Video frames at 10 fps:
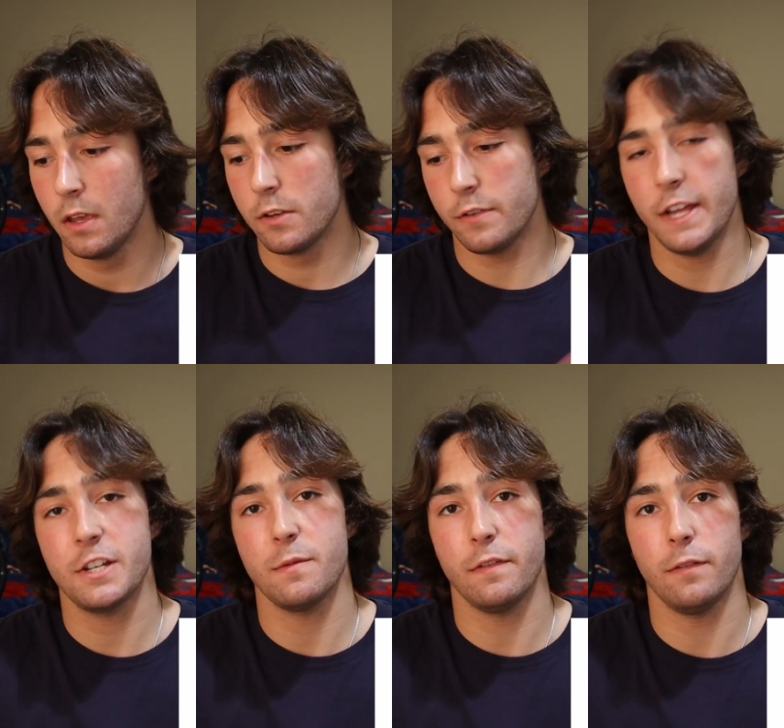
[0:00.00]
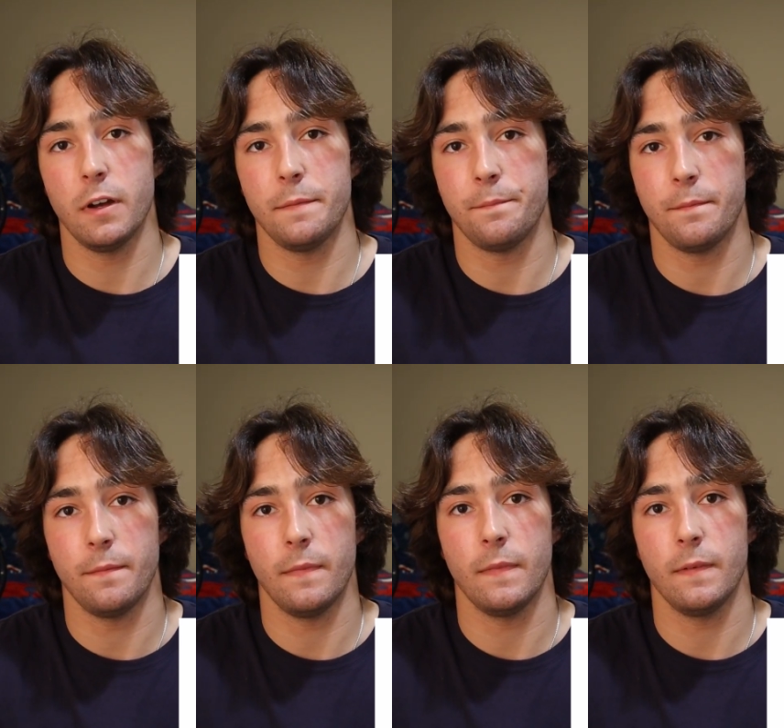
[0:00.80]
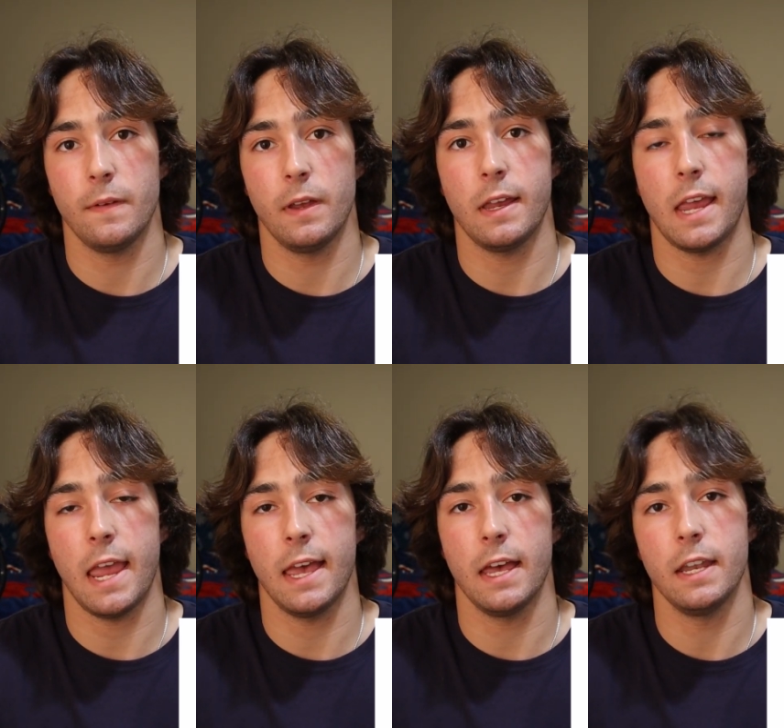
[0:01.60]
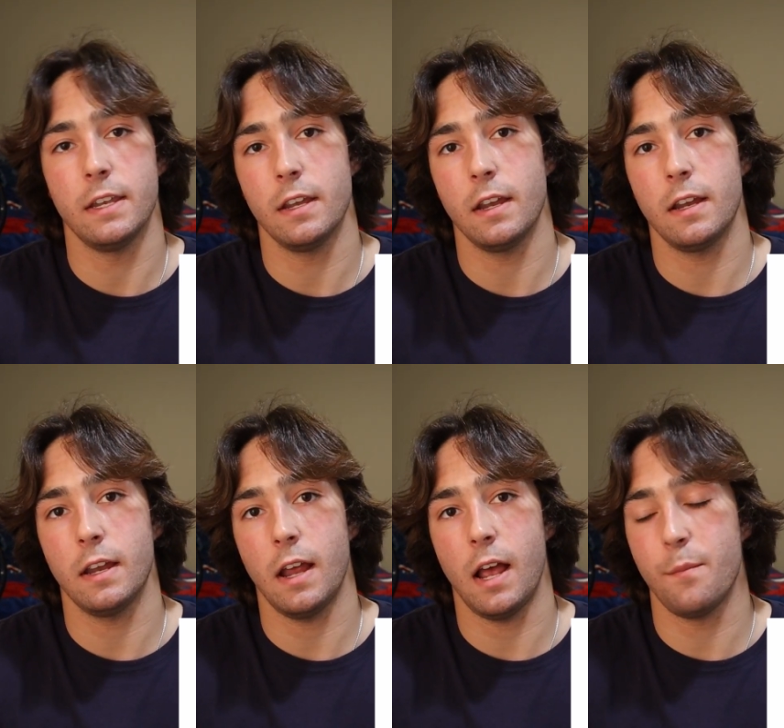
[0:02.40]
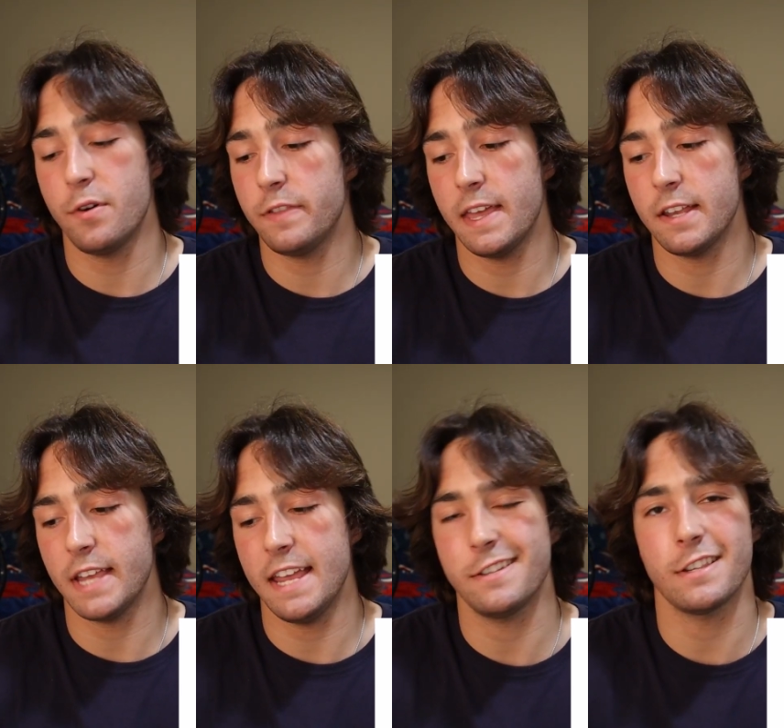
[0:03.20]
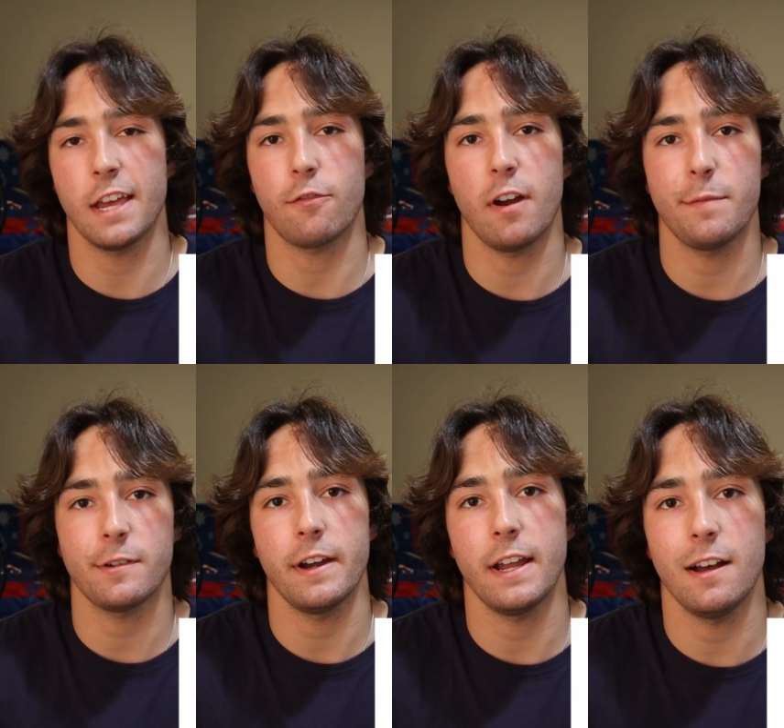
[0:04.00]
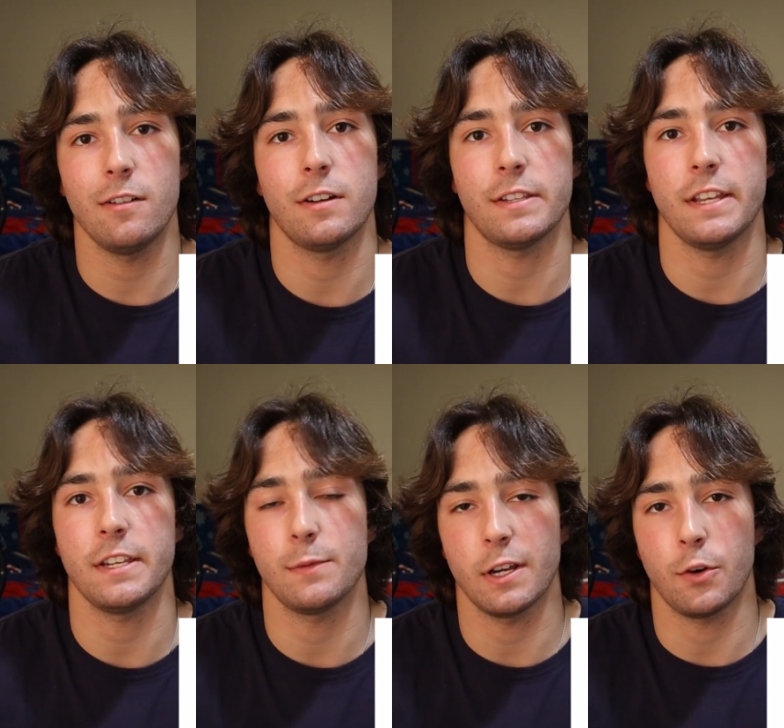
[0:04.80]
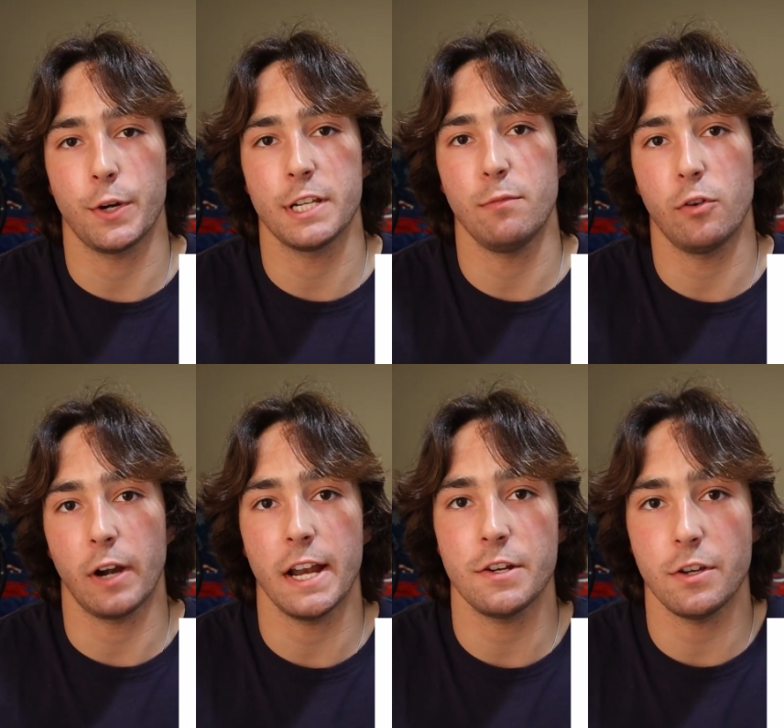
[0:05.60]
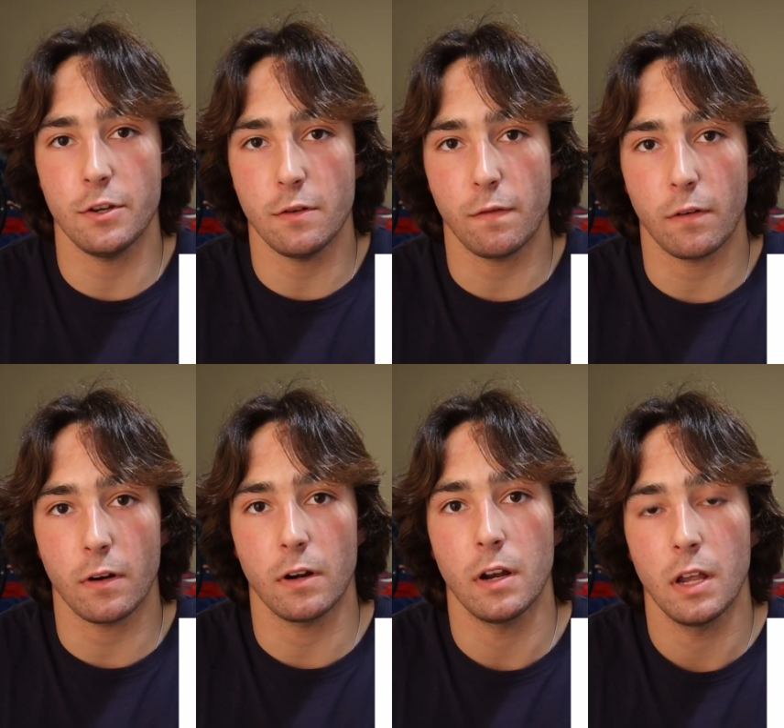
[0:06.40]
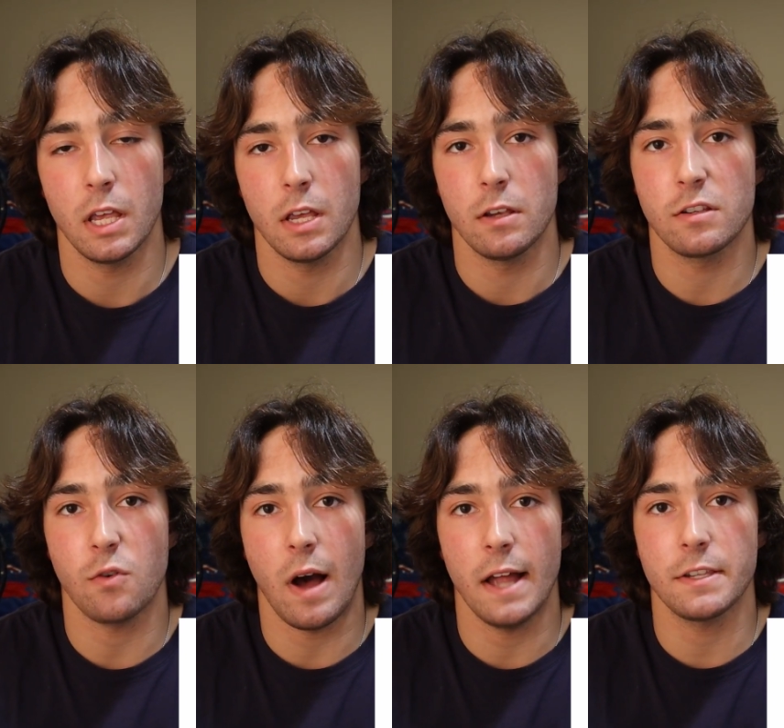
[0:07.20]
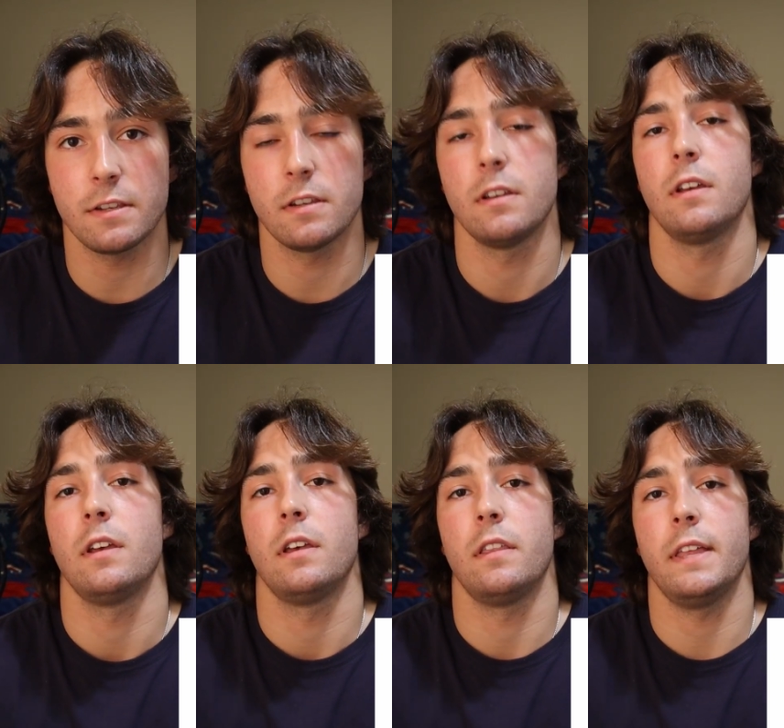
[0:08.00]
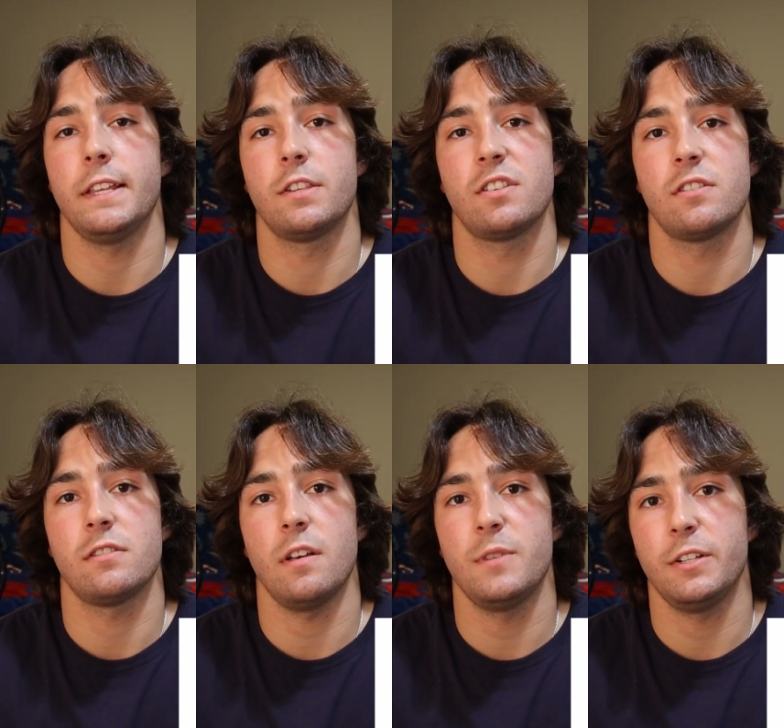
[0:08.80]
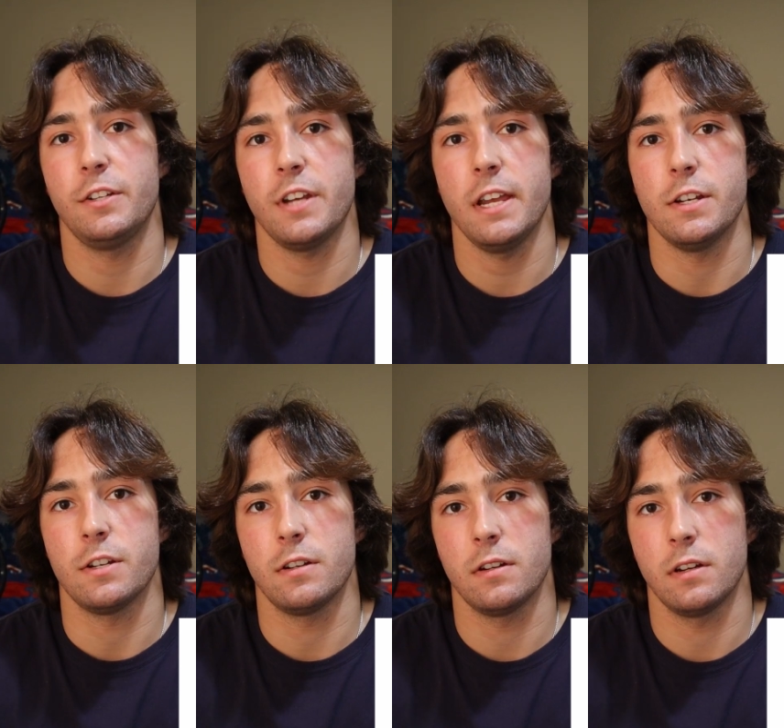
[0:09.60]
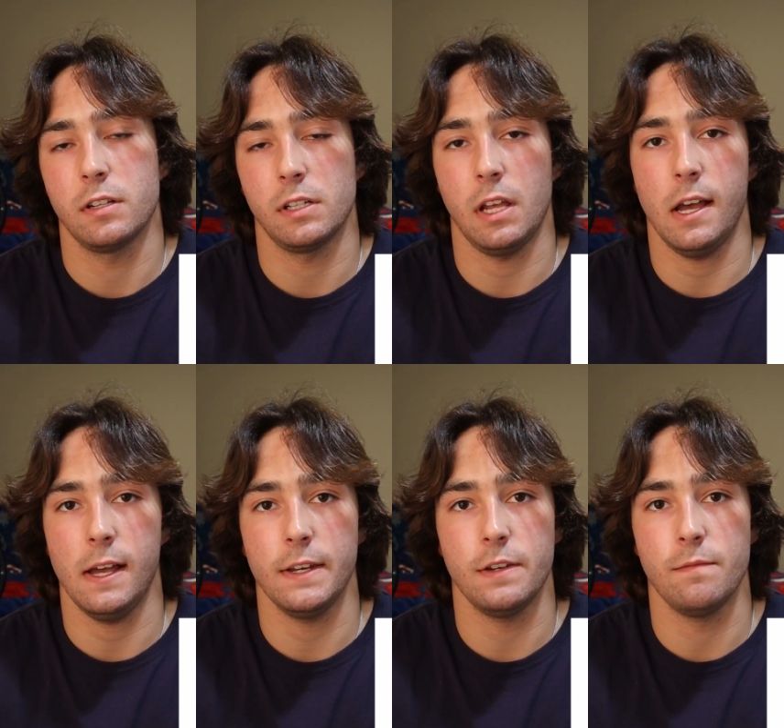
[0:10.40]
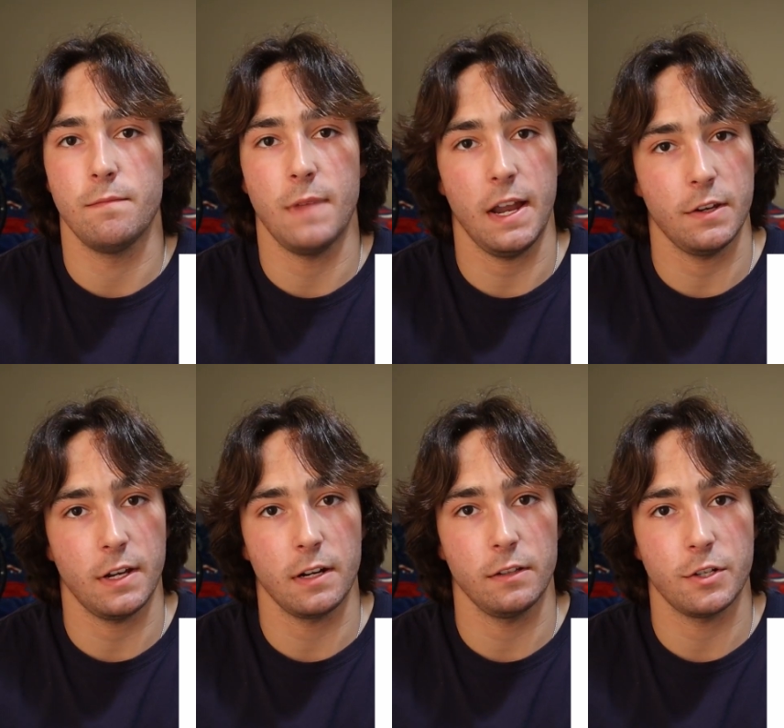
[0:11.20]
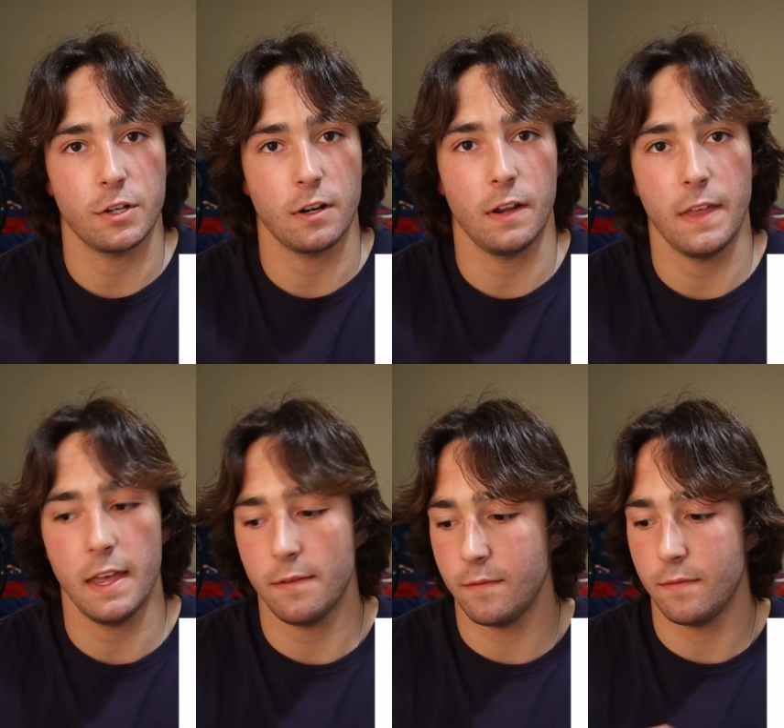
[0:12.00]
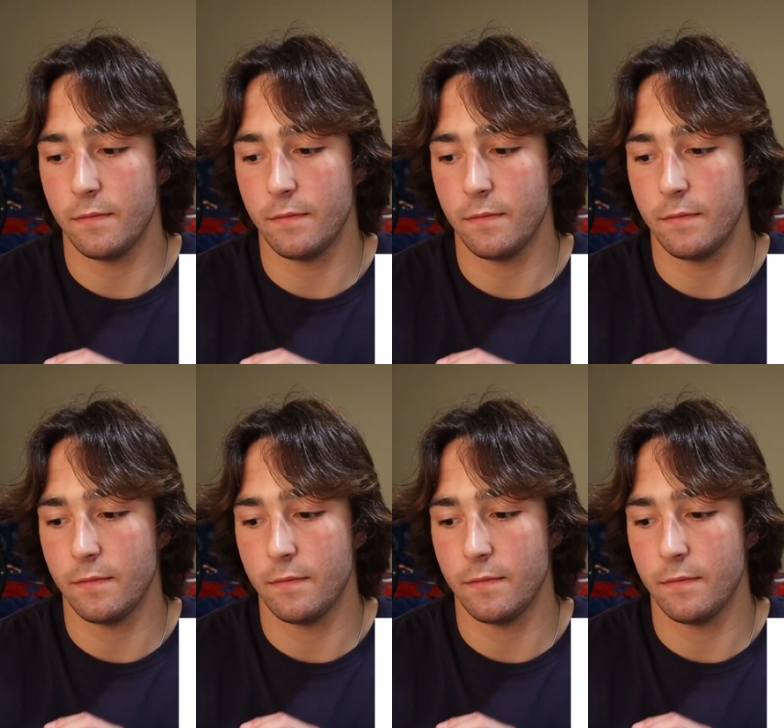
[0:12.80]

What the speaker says: So that should be fun. And I'm putting that as 8 to 10 reps right now because that seems like a reasonable range to do for squats. That's subject to change. I'm not entirely sure on that.